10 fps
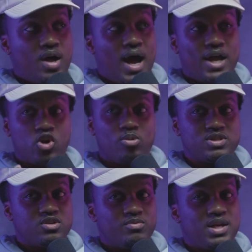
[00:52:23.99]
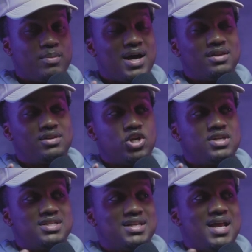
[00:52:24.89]
I know myself, I mean, I'm not going
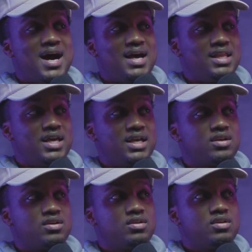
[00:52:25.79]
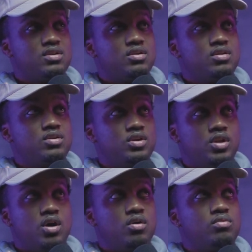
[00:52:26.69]
to deny, like, you
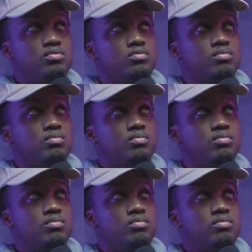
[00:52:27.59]
know,